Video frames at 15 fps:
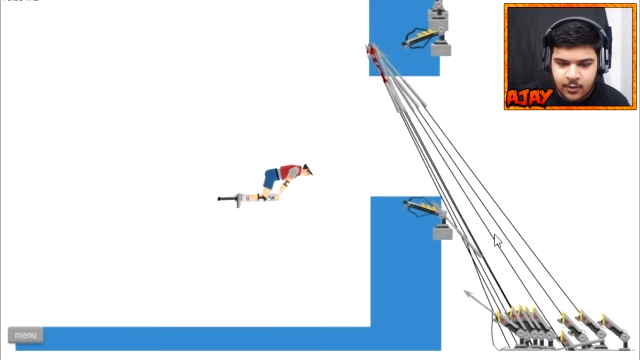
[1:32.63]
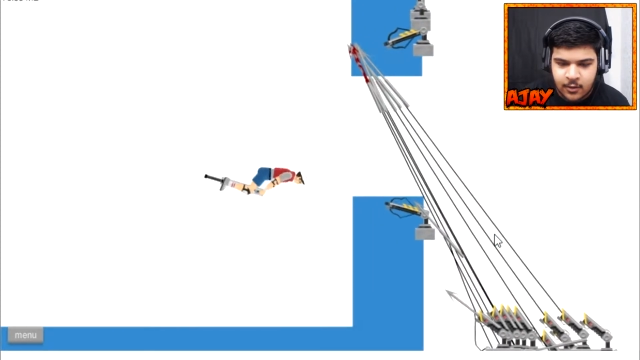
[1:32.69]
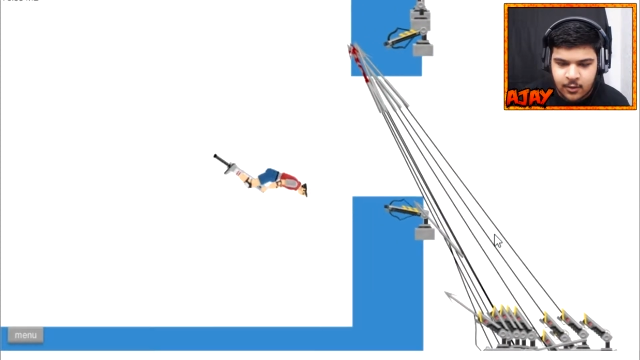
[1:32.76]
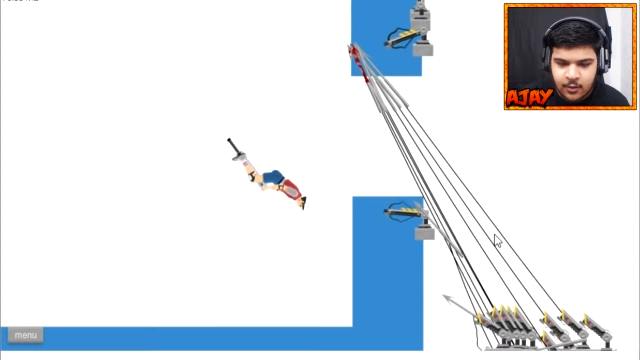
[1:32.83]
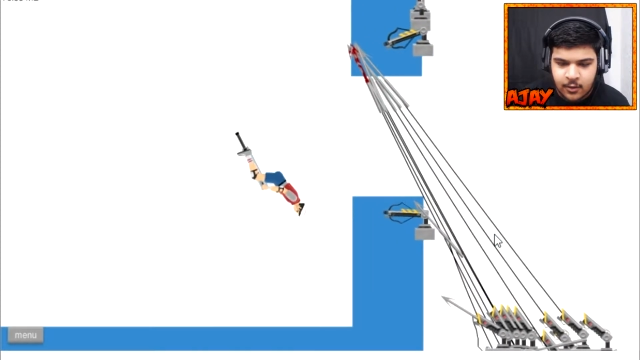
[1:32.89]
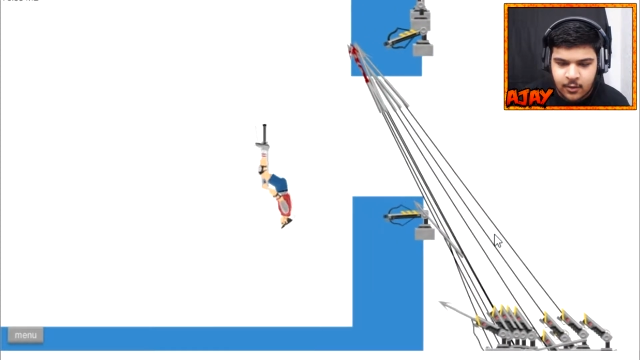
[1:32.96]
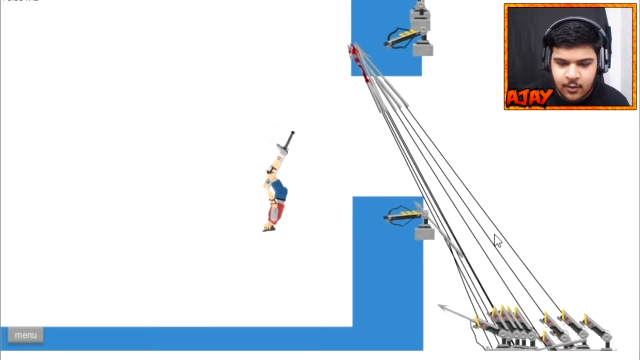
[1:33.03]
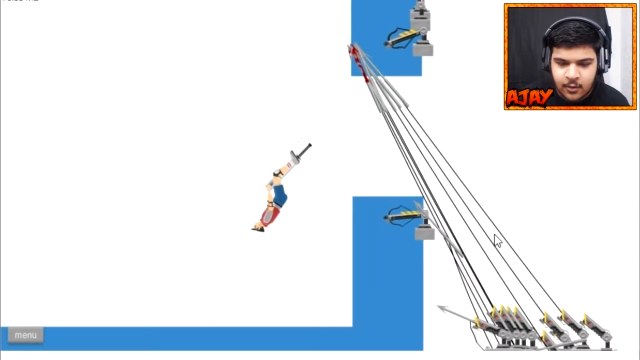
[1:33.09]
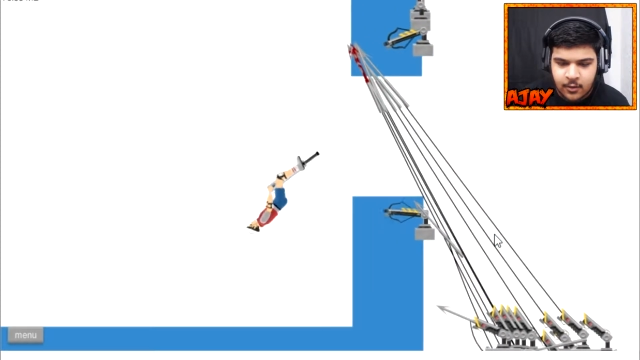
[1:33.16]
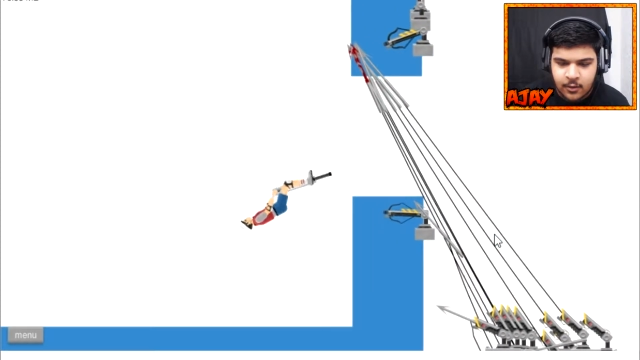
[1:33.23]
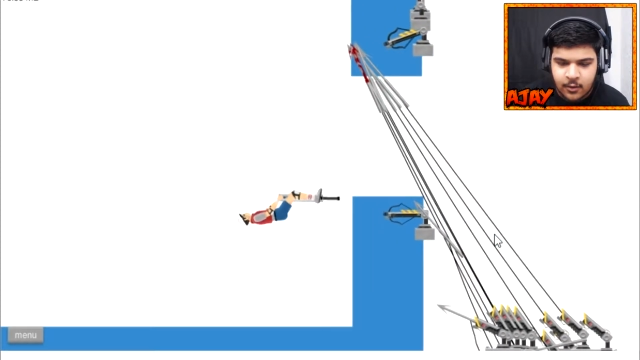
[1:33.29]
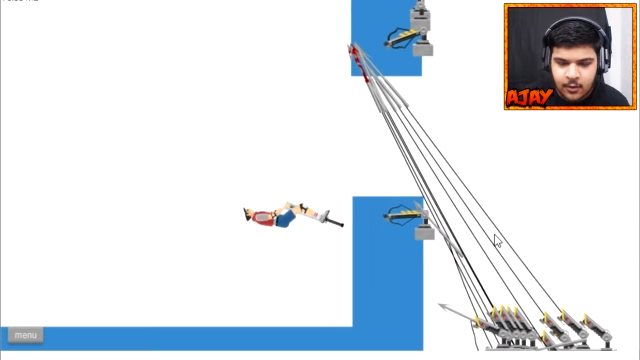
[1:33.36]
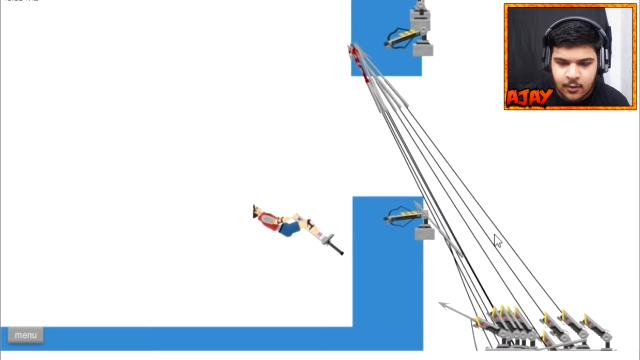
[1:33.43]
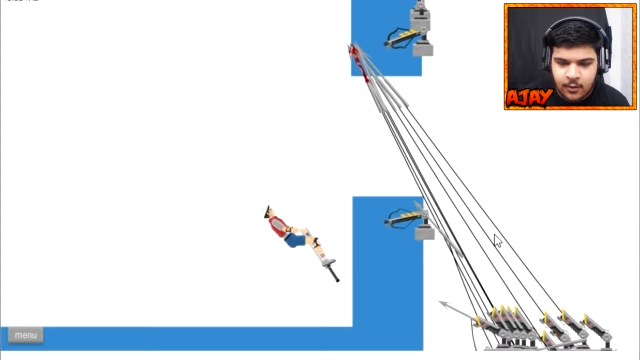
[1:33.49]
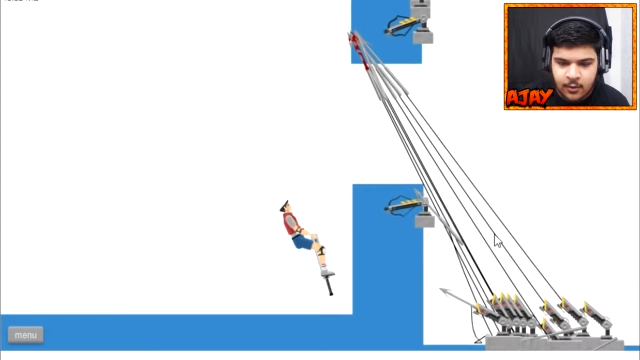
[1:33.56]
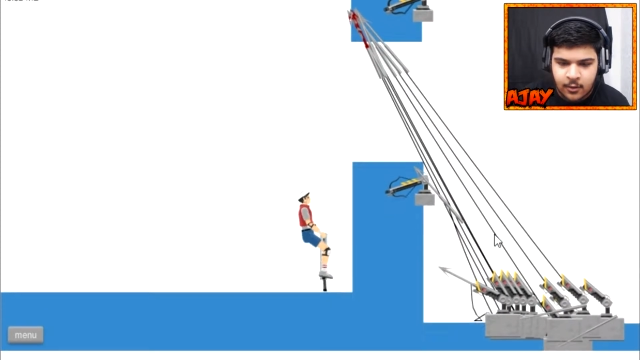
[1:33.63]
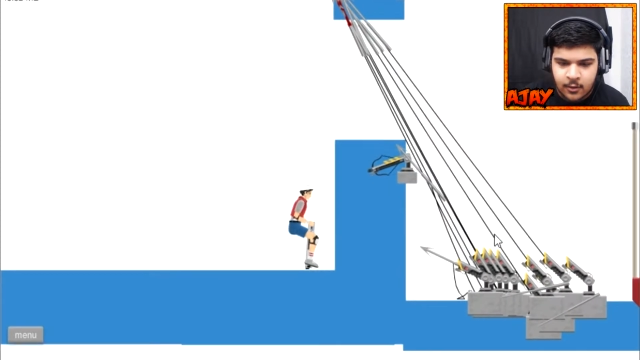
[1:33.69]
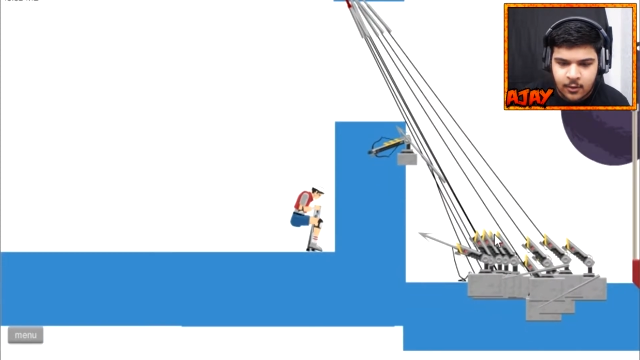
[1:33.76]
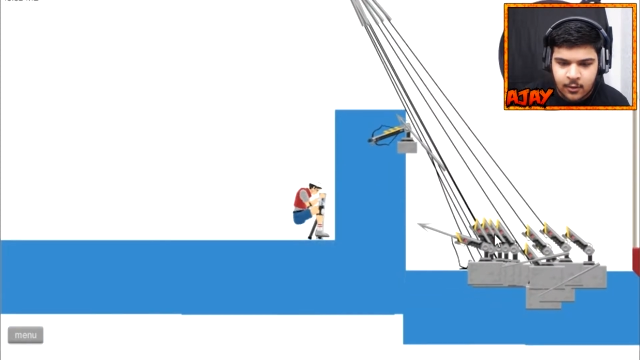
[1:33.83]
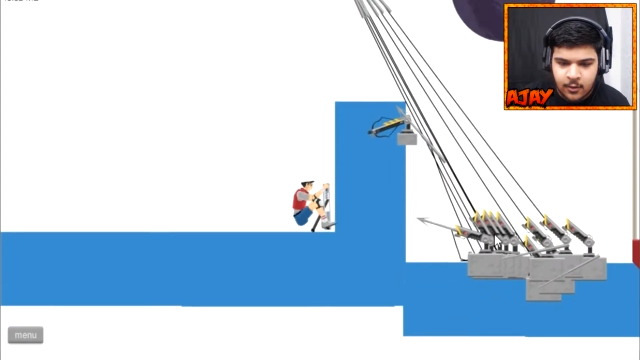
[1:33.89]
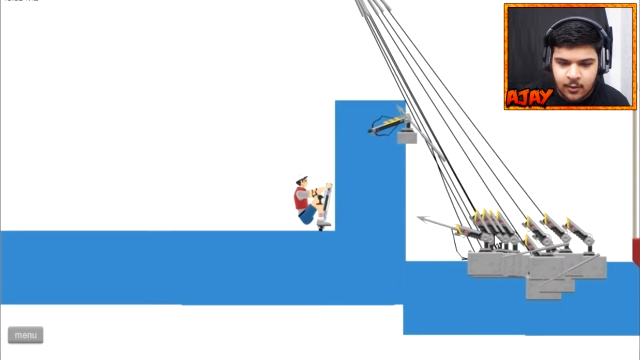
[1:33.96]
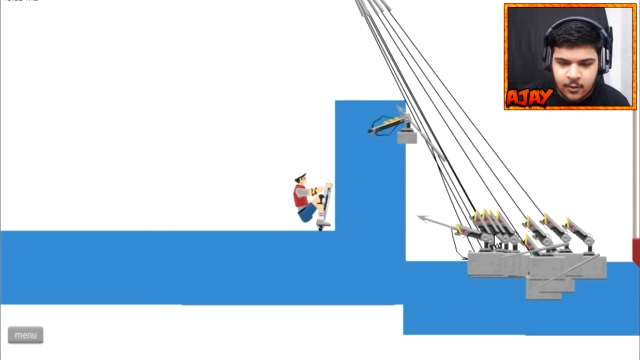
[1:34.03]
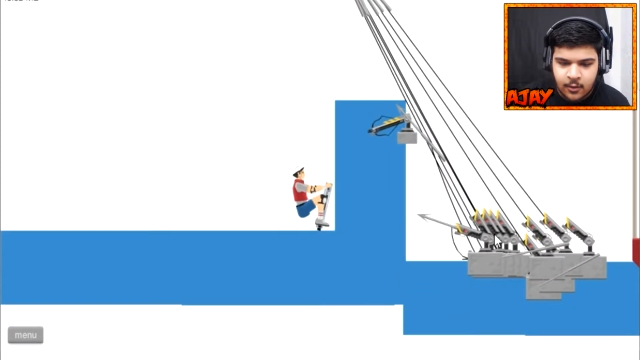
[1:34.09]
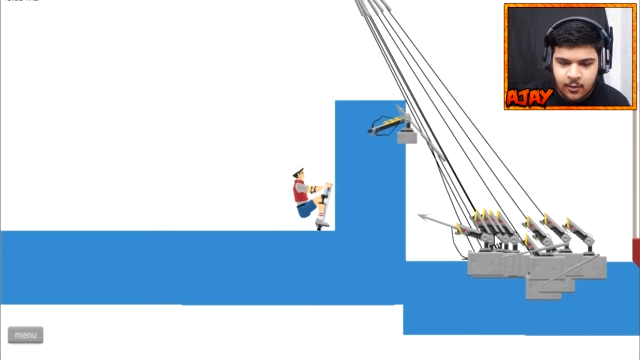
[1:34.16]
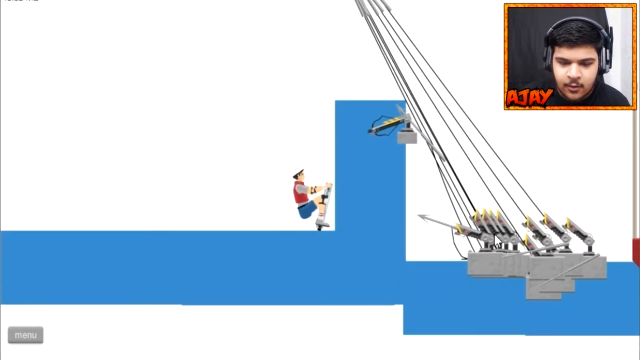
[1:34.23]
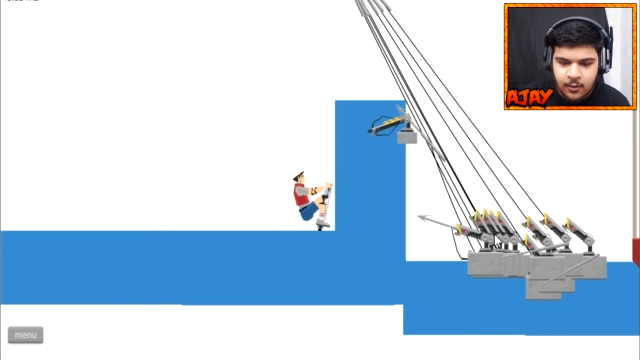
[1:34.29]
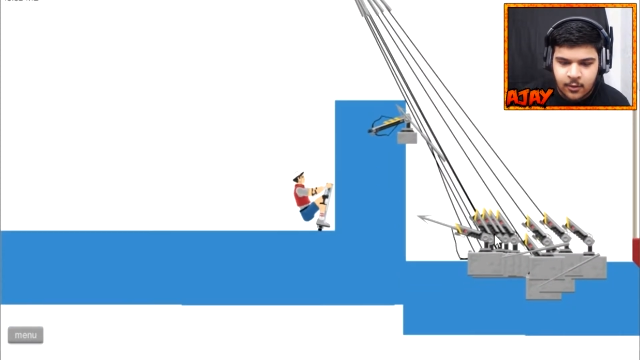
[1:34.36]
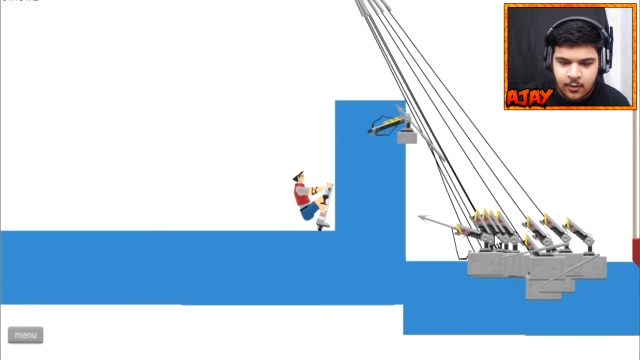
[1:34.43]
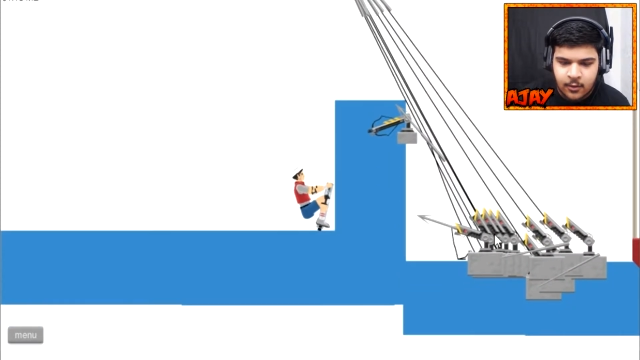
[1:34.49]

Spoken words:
[no speech]